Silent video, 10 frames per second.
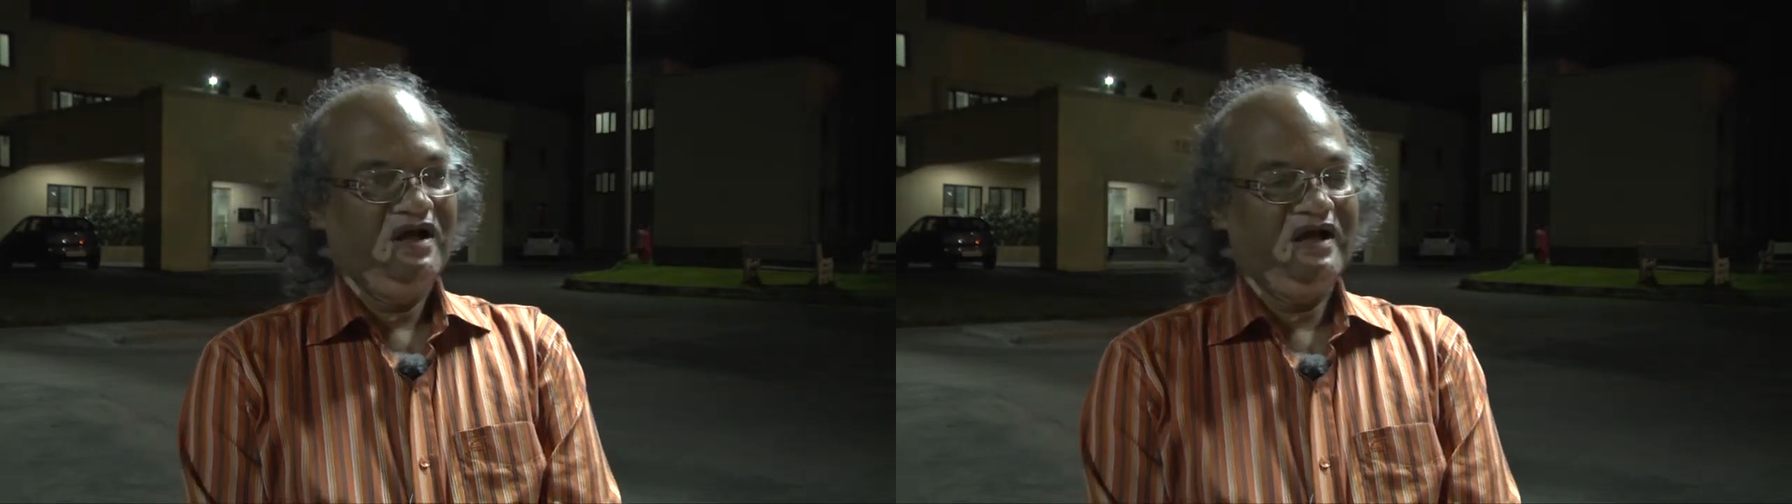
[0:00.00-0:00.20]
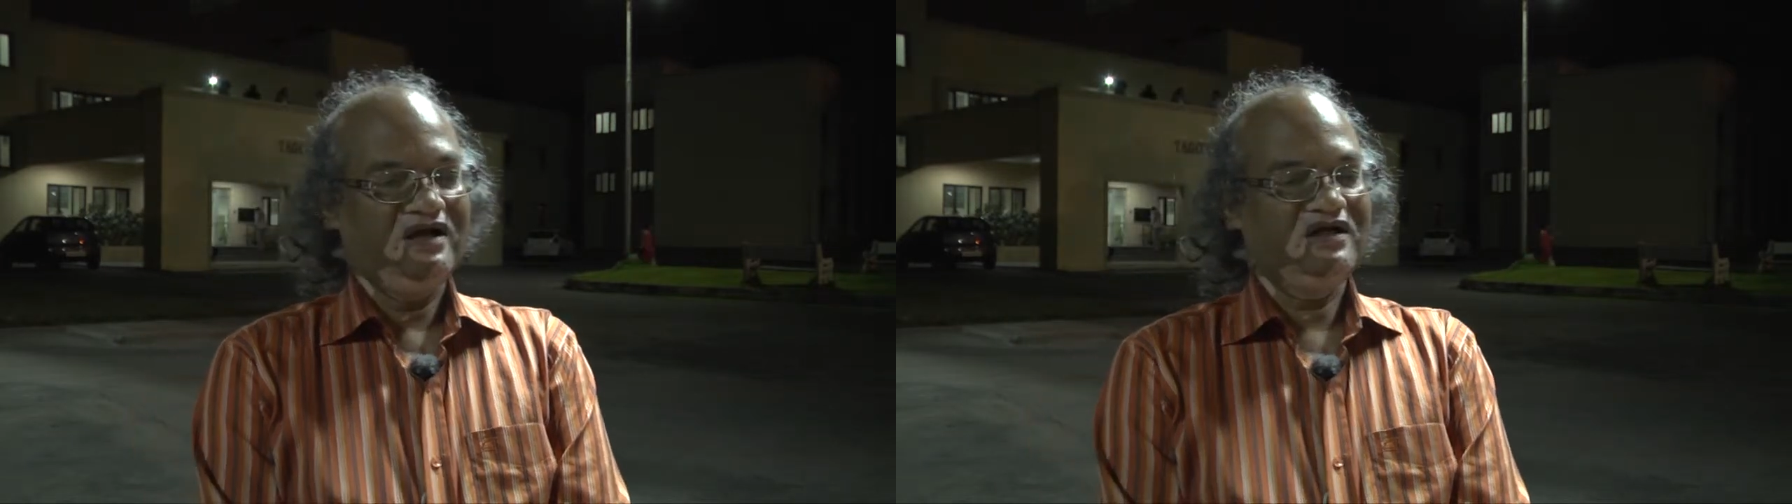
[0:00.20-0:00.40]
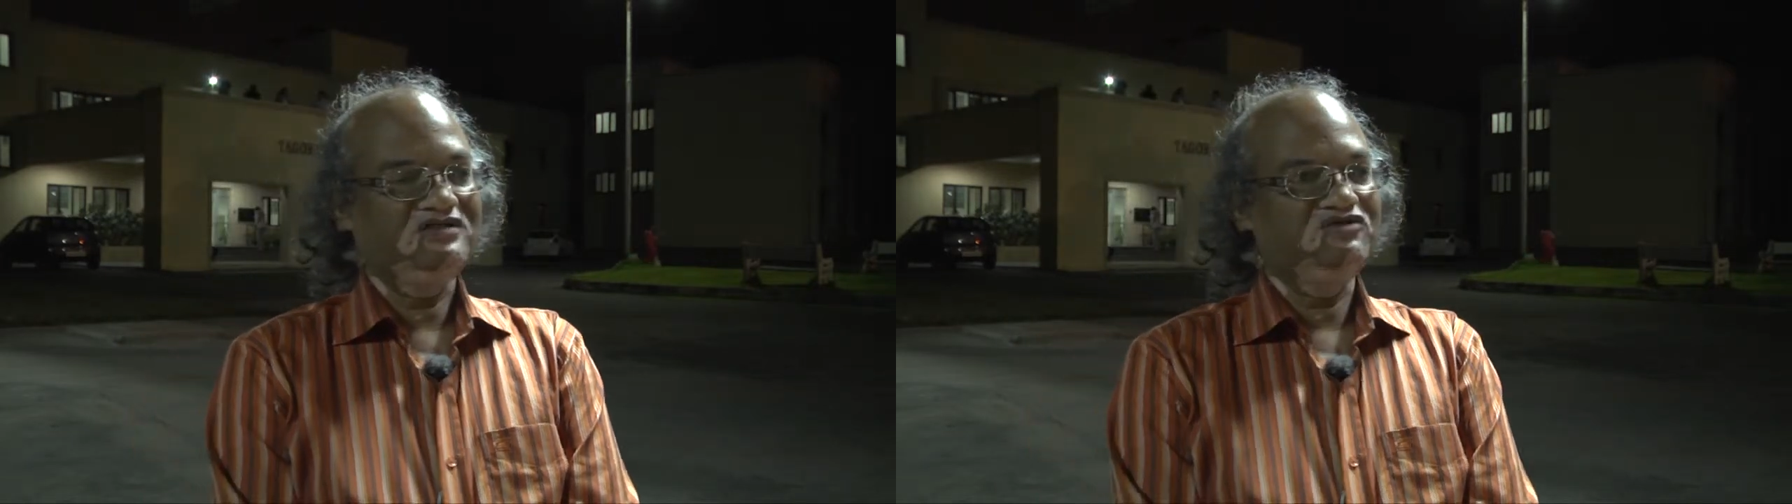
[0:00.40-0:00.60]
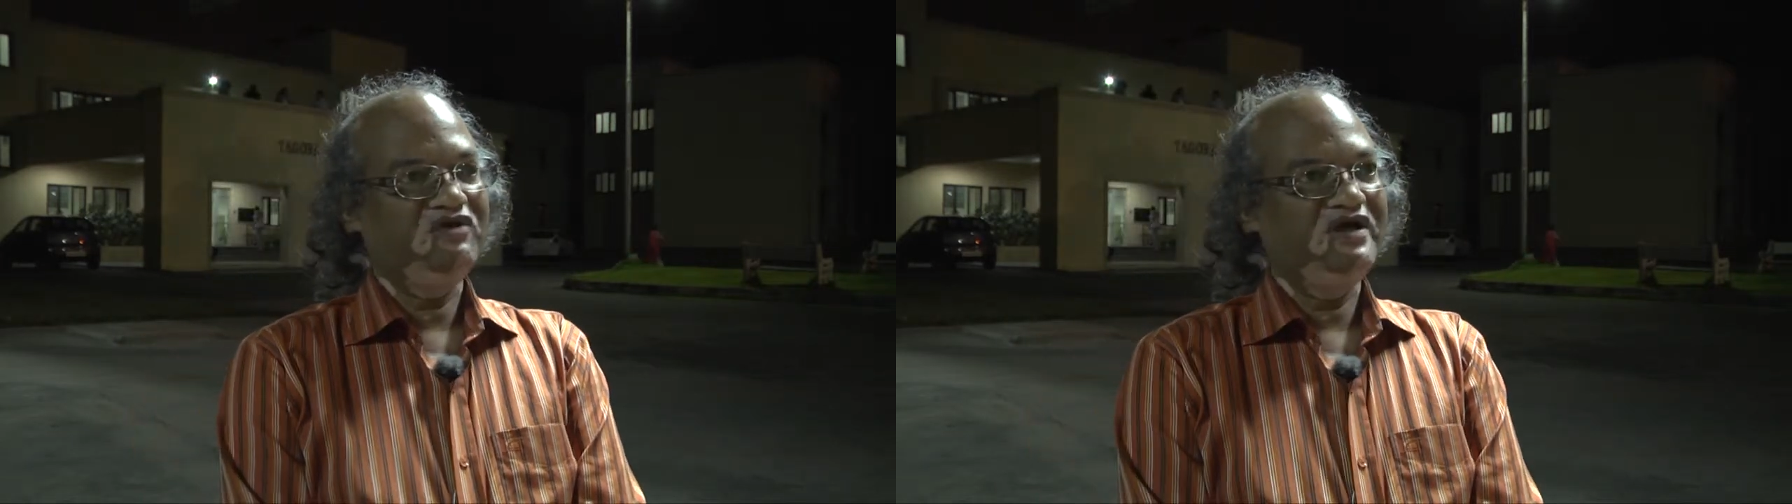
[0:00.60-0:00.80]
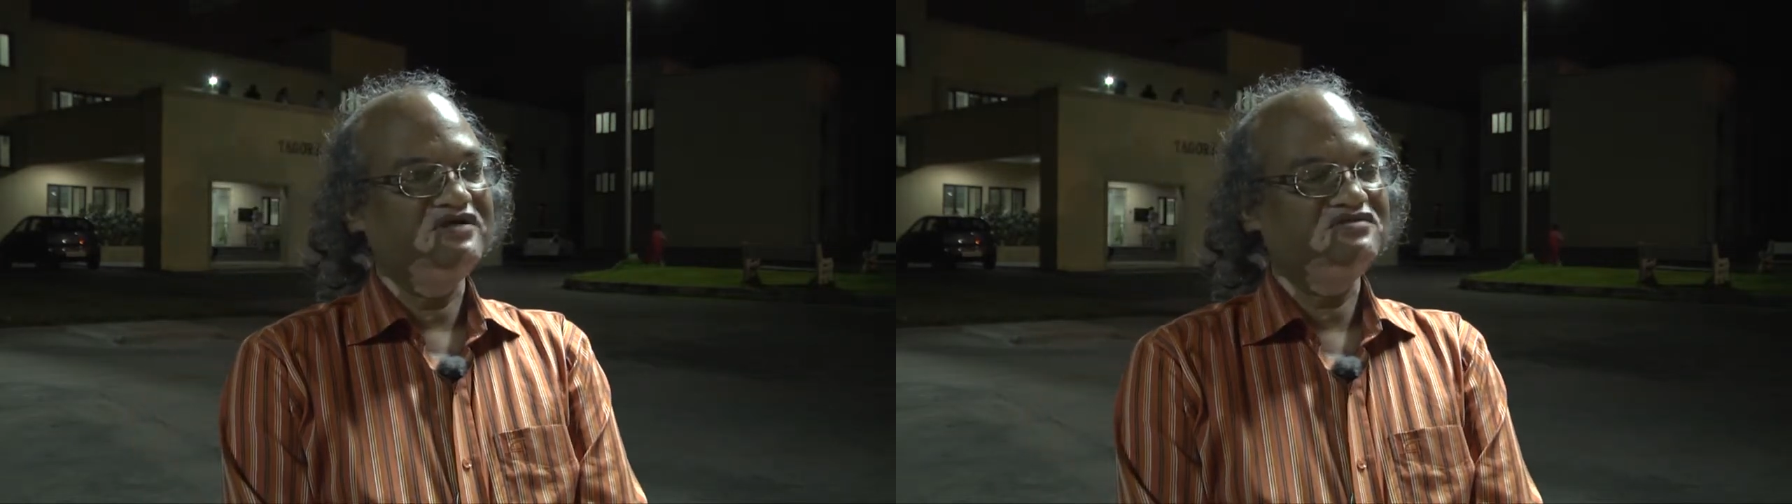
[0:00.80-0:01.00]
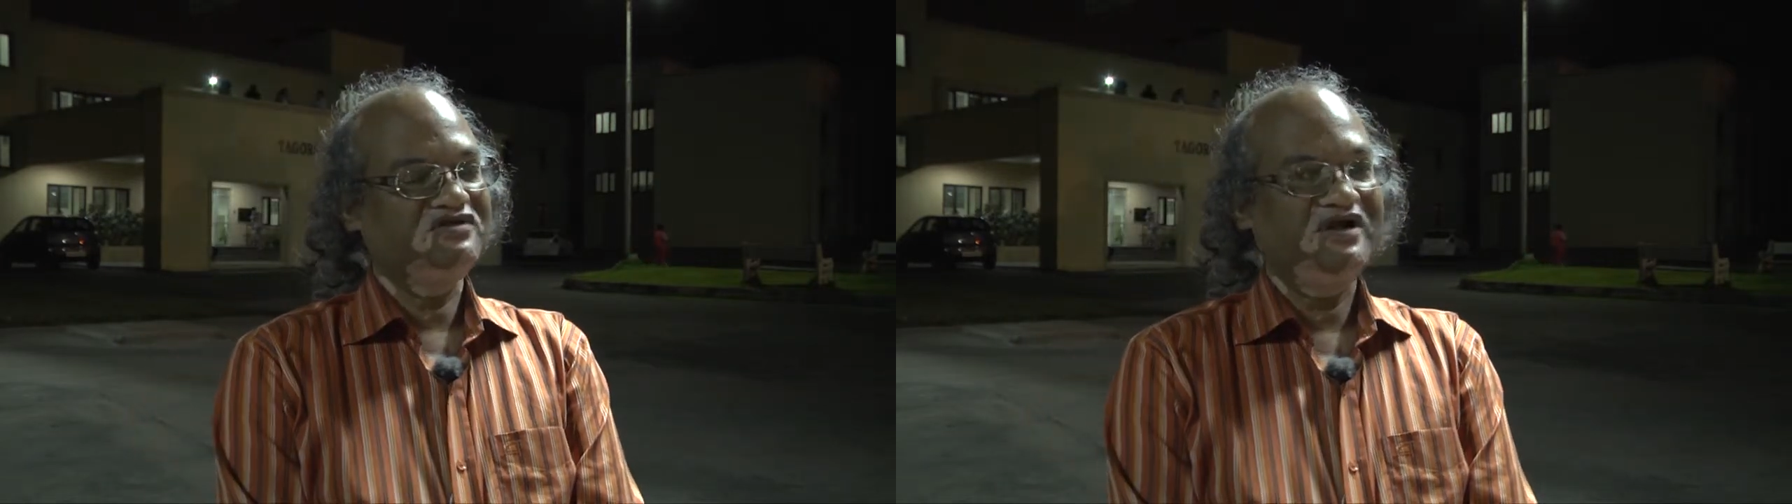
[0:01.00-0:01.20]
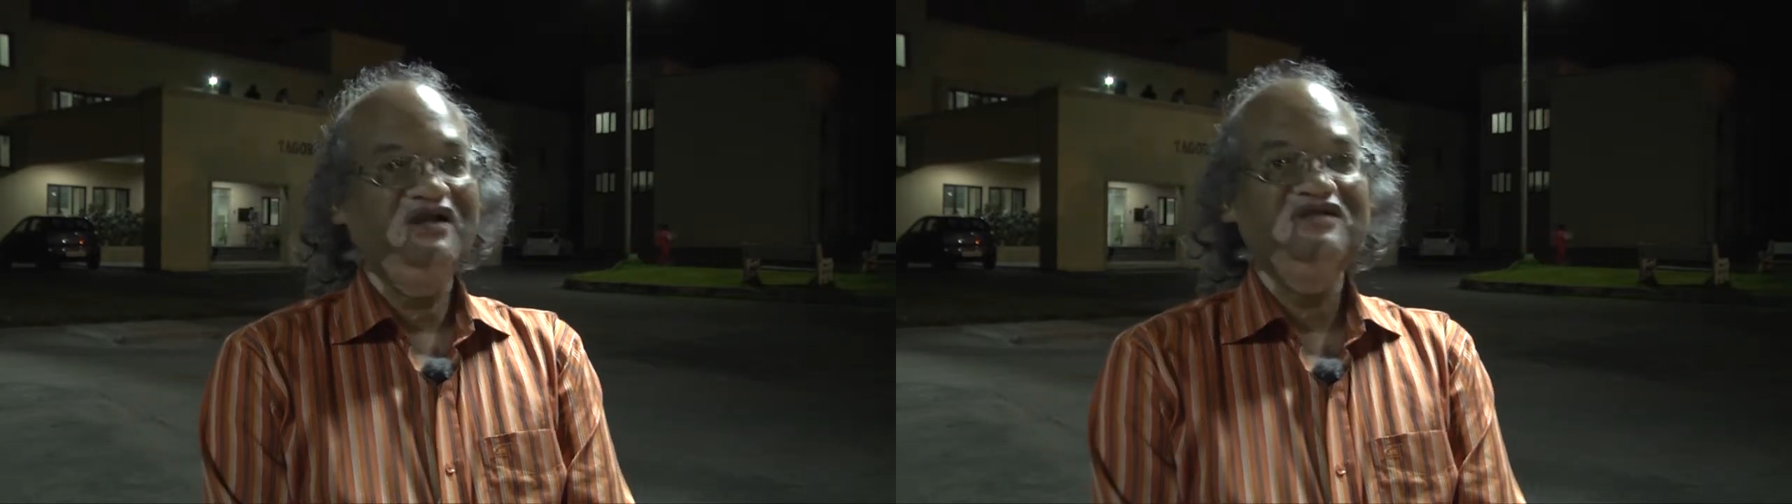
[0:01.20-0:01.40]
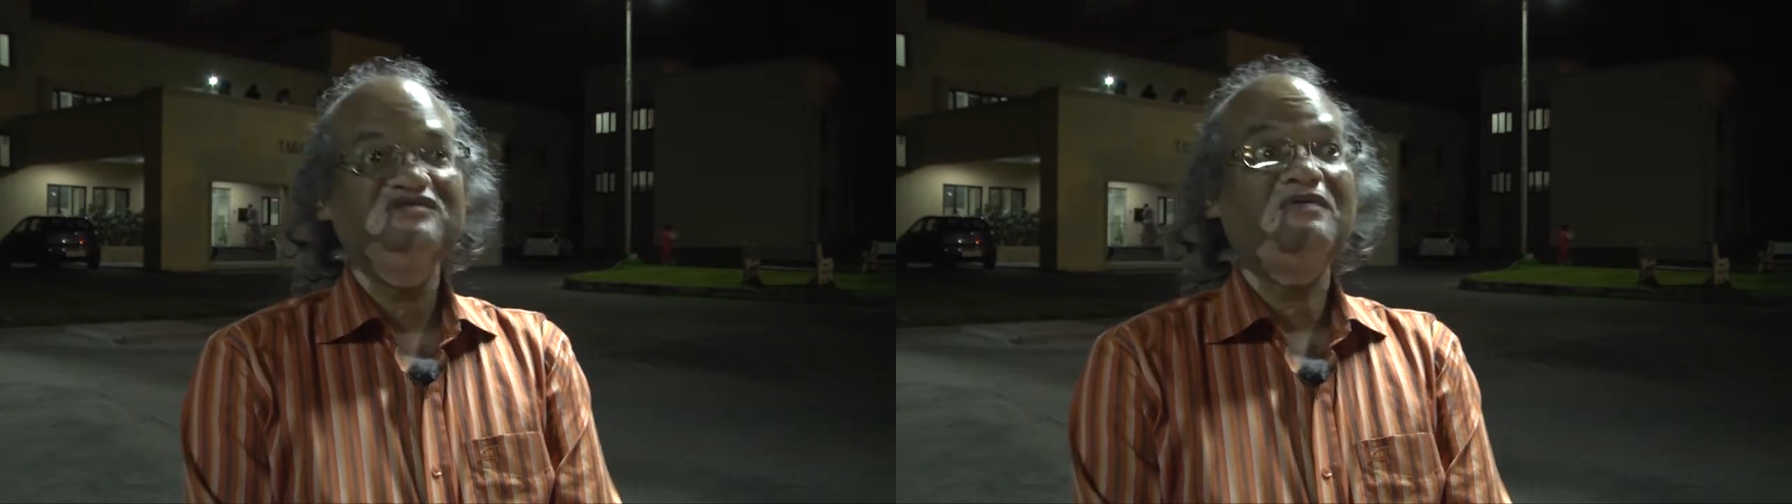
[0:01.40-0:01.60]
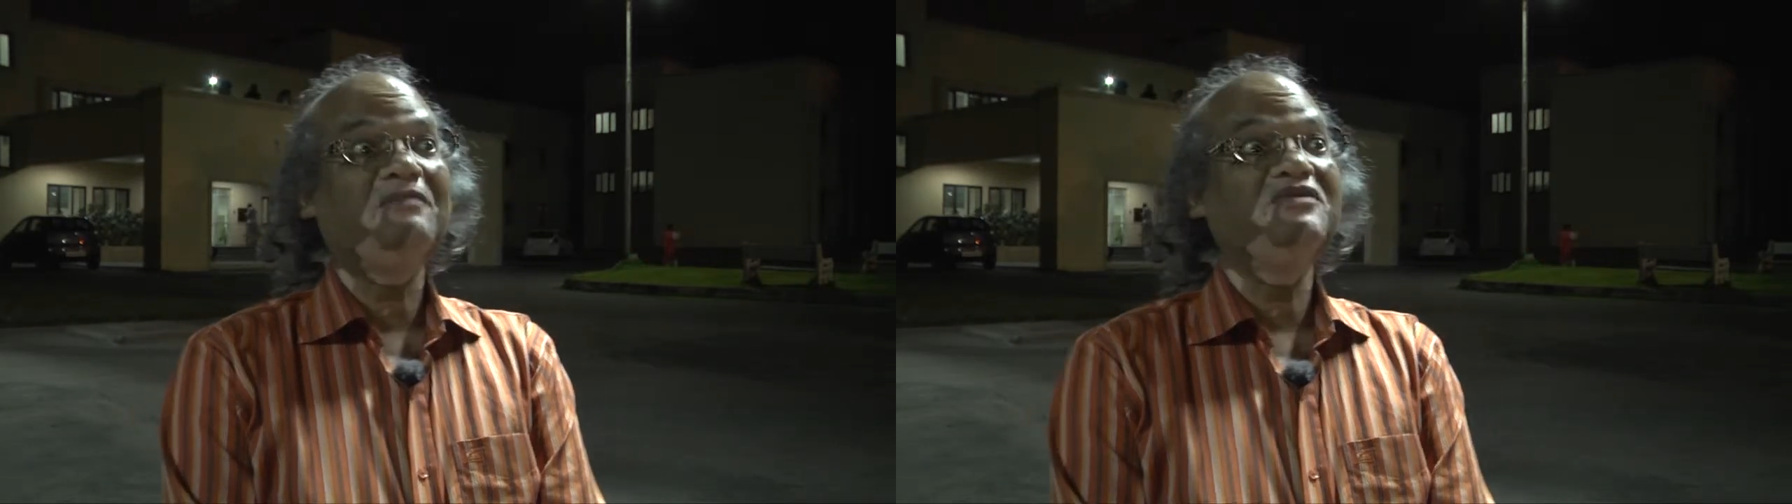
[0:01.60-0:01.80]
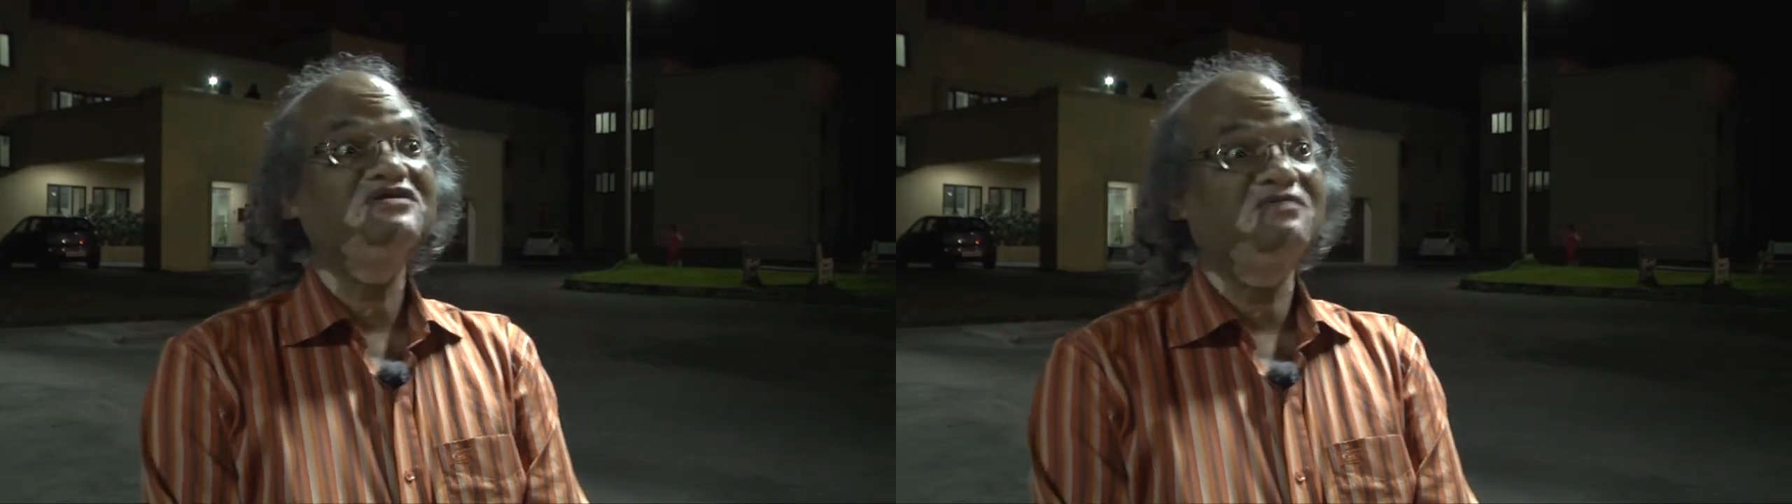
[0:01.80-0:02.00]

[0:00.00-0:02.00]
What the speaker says: and as well as dailies published